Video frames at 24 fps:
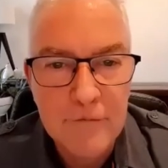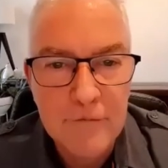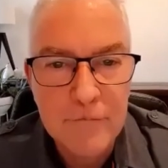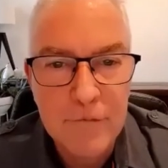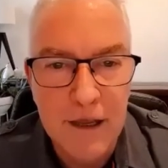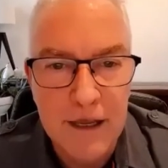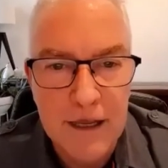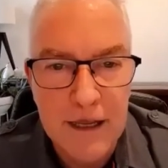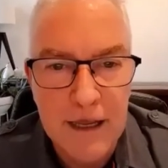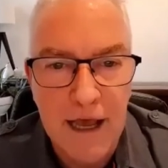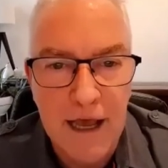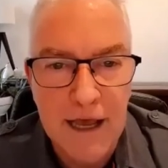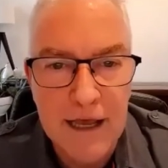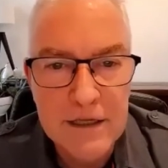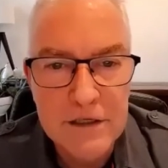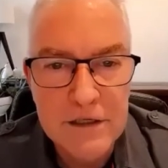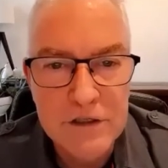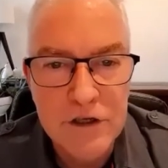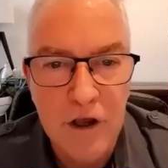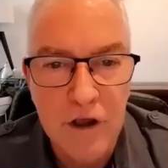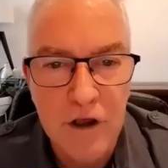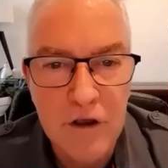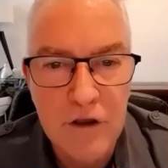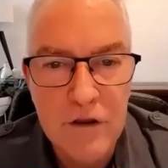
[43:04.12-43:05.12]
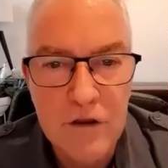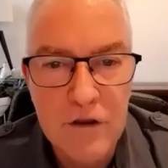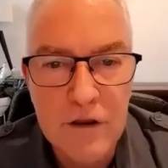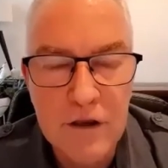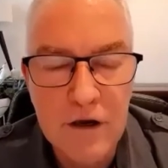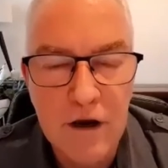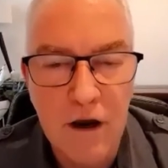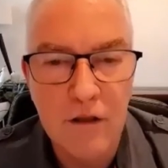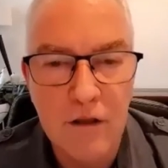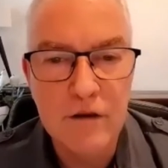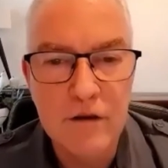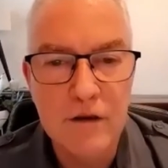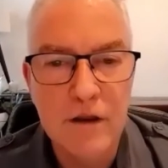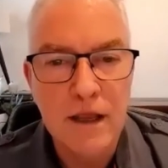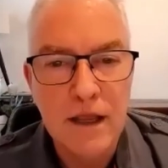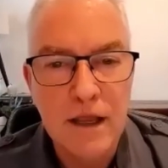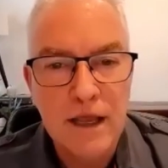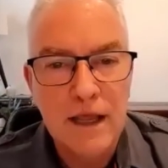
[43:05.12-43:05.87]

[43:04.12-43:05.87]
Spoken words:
PK. So, you know,